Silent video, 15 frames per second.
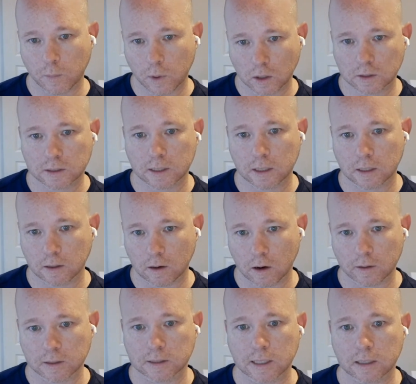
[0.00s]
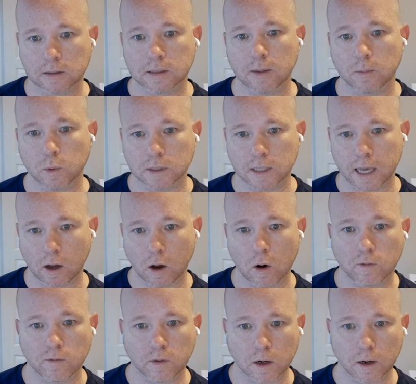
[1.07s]
person on the sales team will take
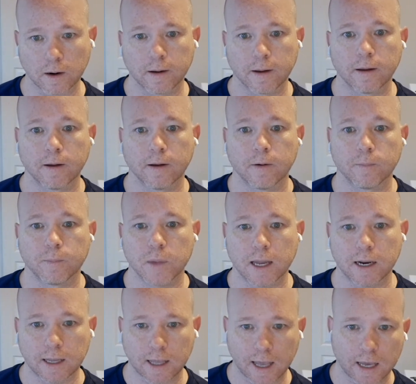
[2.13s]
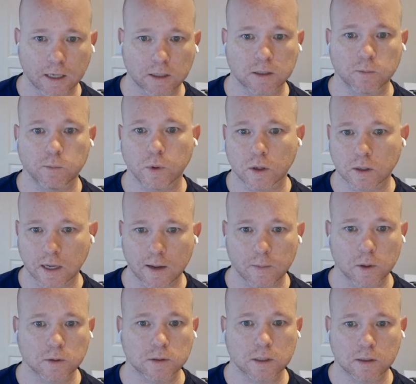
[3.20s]
over and engage and book
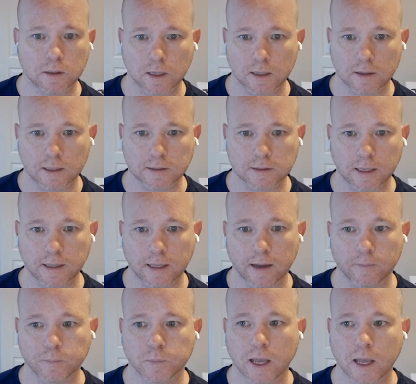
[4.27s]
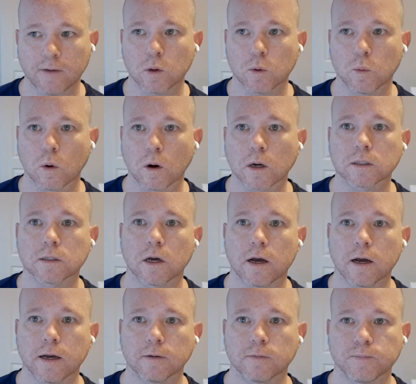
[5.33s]
demos and things like that. Have you worked
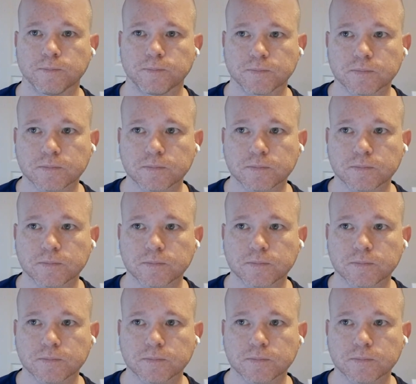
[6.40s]
on,